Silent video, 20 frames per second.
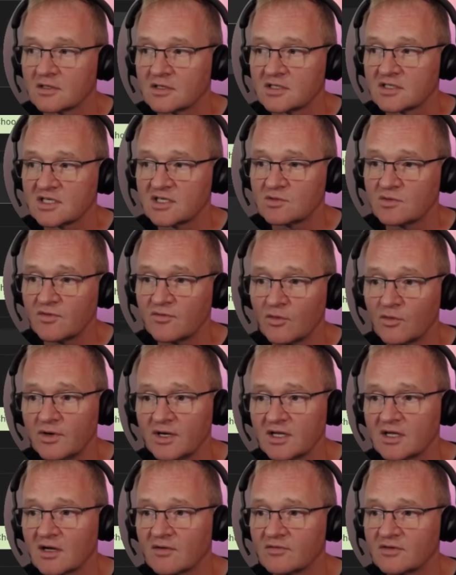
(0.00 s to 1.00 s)
Since we've already
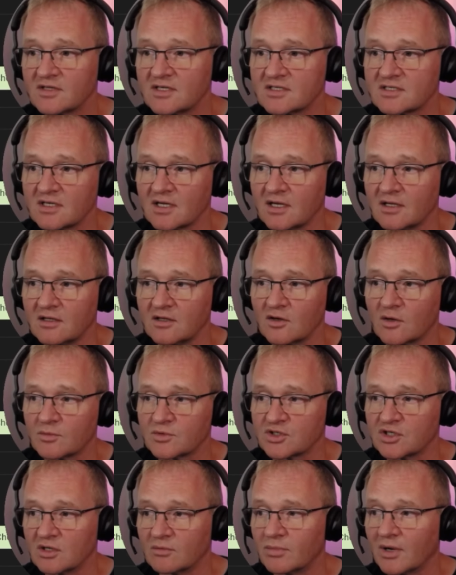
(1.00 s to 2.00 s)
covered this in the
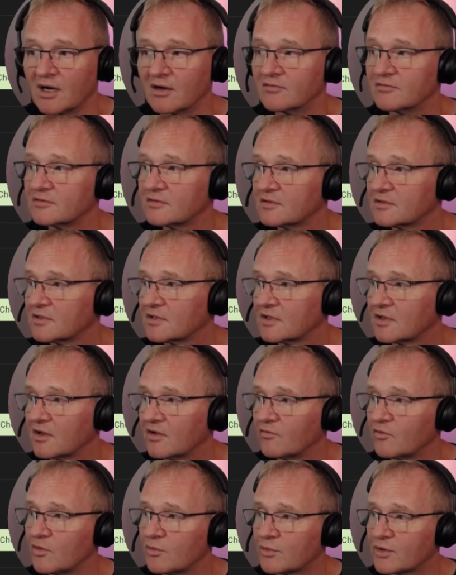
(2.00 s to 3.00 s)
option above,
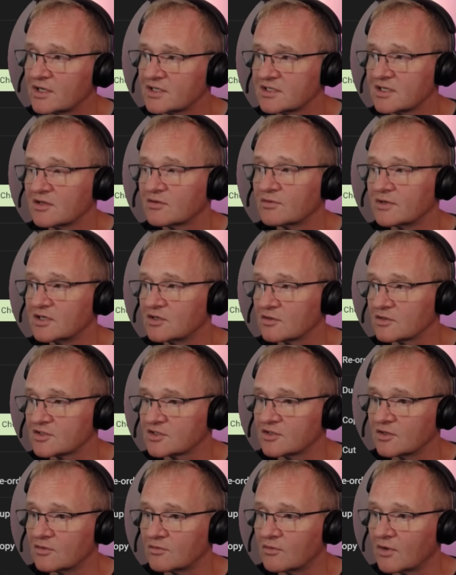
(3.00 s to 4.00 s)
if we press the three dots
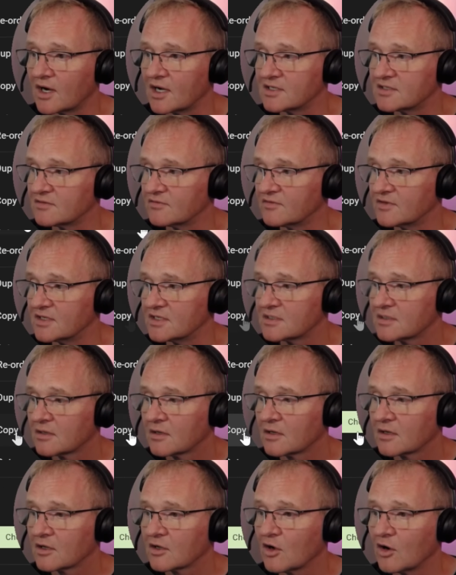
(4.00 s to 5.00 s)
to the right of this,
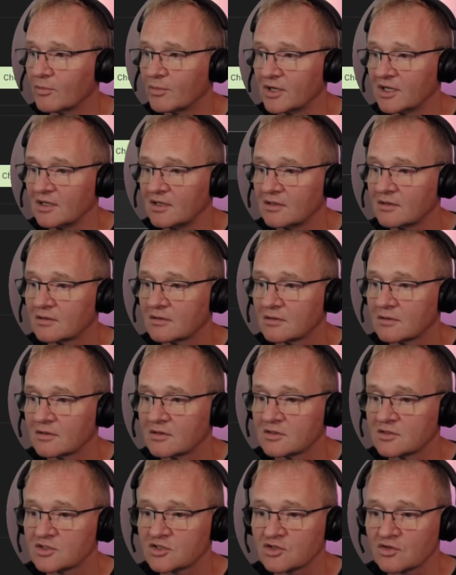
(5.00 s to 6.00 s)
copy,
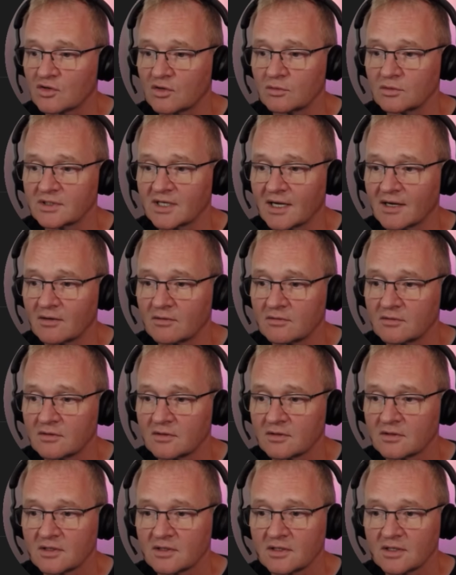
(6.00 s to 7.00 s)
scroll down
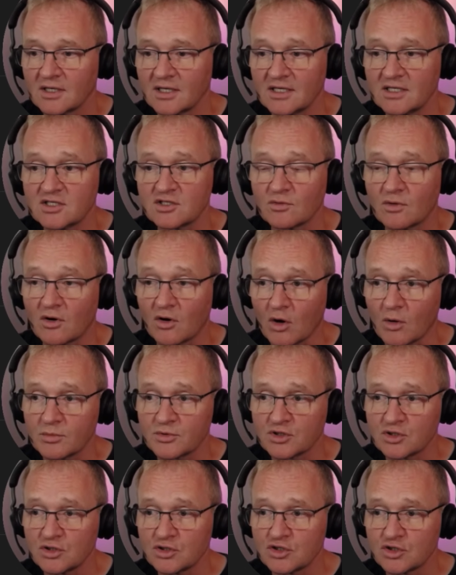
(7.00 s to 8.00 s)
into our
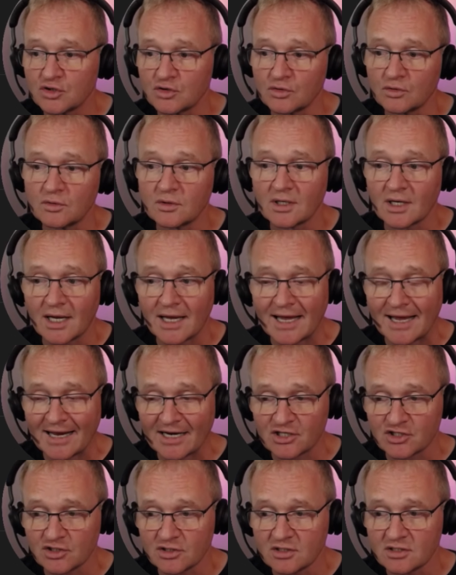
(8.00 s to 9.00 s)
option 2
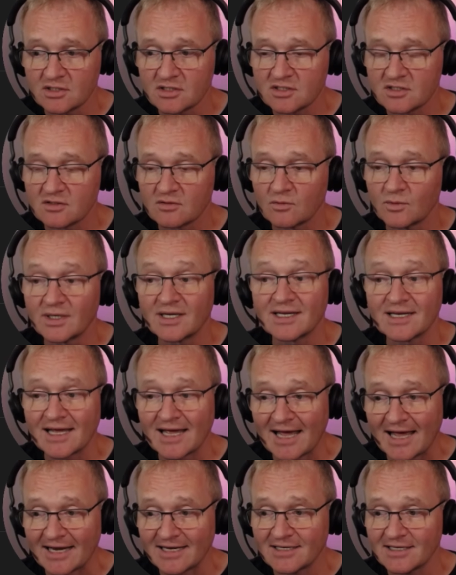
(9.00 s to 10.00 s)
actions, we can
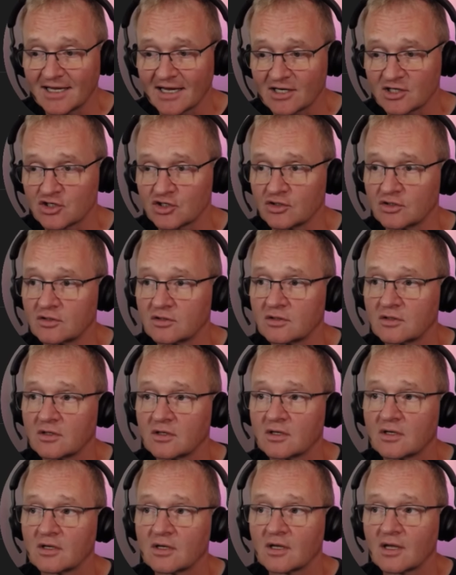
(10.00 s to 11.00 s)
add an action,
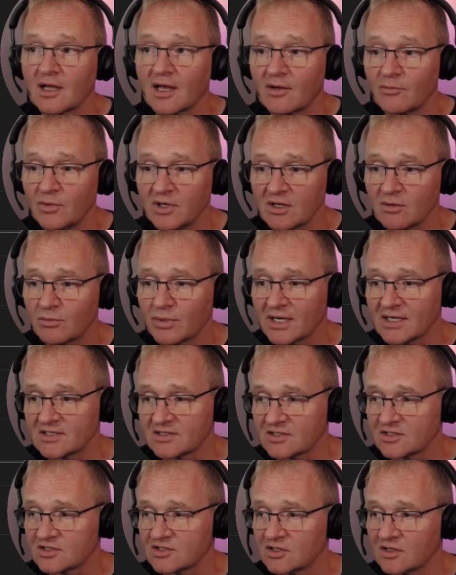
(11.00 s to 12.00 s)
and we can paste the
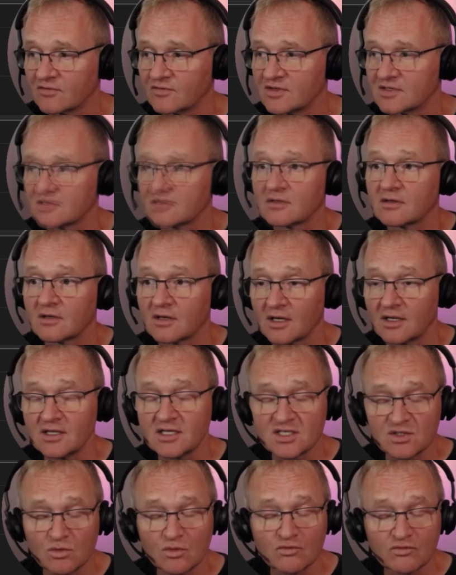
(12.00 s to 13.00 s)
service. And
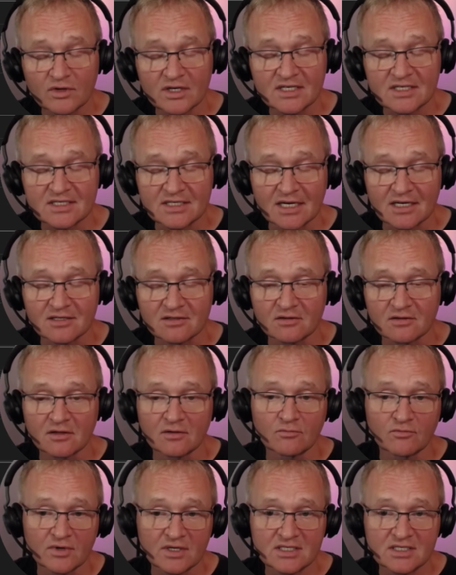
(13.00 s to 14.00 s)
this will reset the
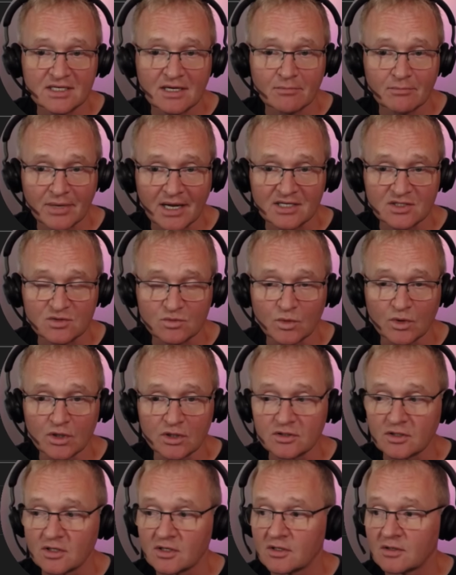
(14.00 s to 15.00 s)
reset password
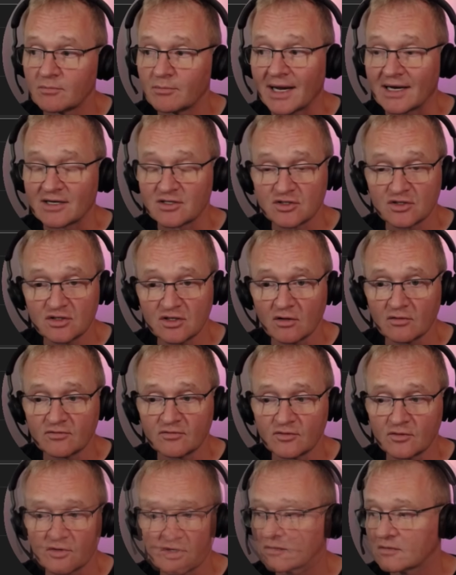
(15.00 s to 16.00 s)
back to null
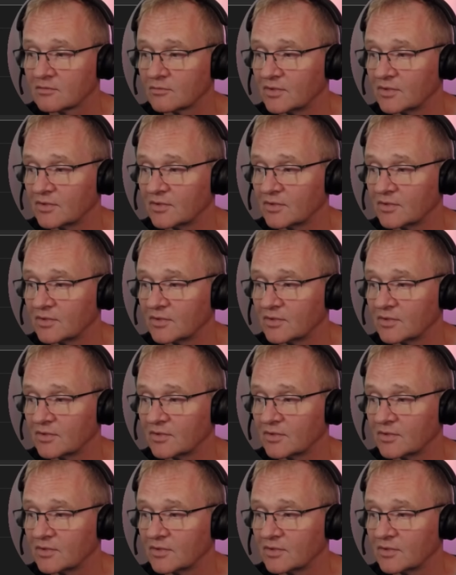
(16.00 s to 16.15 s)
for us.